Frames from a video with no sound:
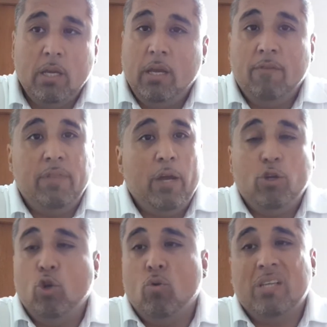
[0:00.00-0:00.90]
If they're
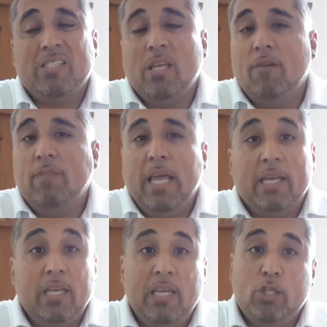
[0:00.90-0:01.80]
doing stuff that
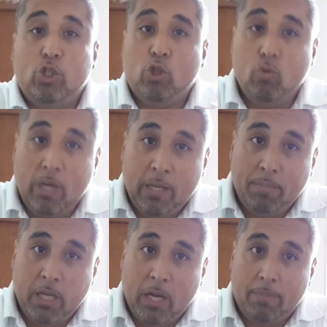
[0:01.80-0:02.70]
could get you
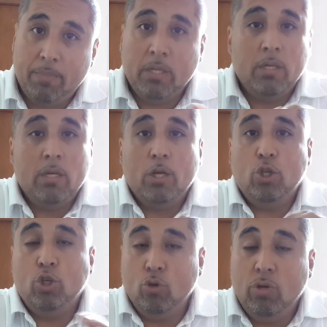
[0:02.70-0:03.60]
hemmed up,
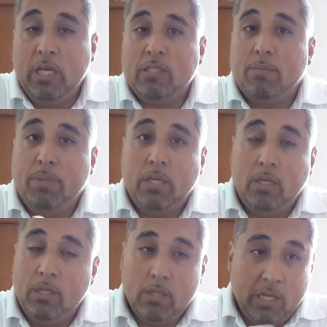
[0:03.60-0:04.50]
you need to
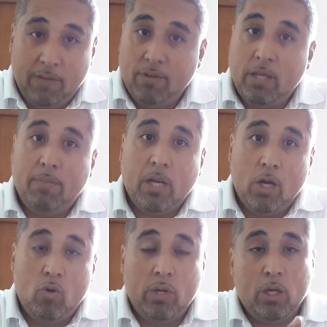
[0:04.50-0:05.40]
be leaving them
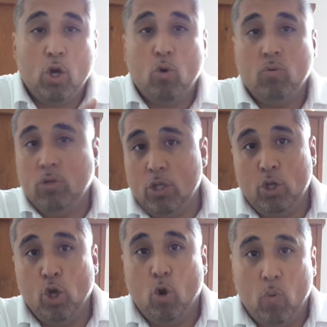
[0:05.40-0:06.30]
alone and go
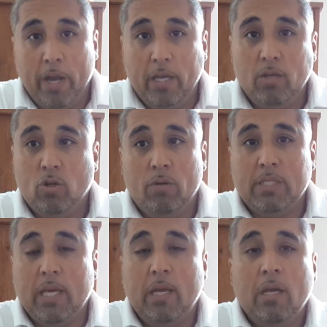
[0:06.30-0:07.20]
your way. You know what I'm
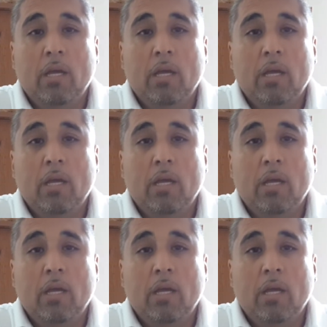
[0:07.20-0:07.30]
saying?